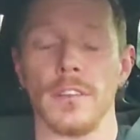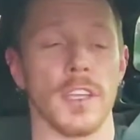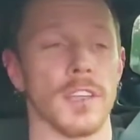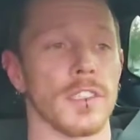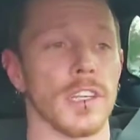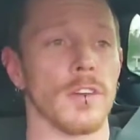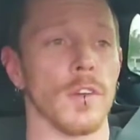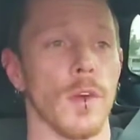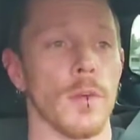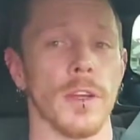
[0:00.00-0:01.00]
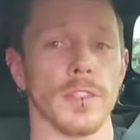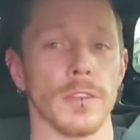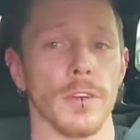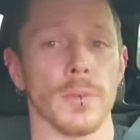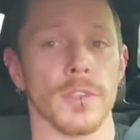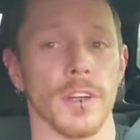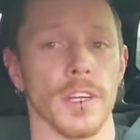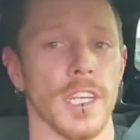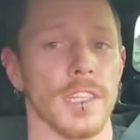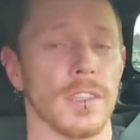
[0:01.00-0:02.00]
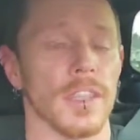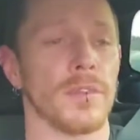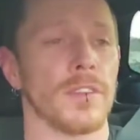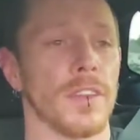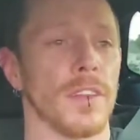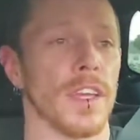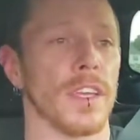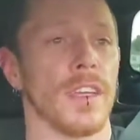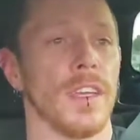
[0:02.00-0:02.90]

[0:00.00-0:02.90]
considering what muscle groups are in each lift. Like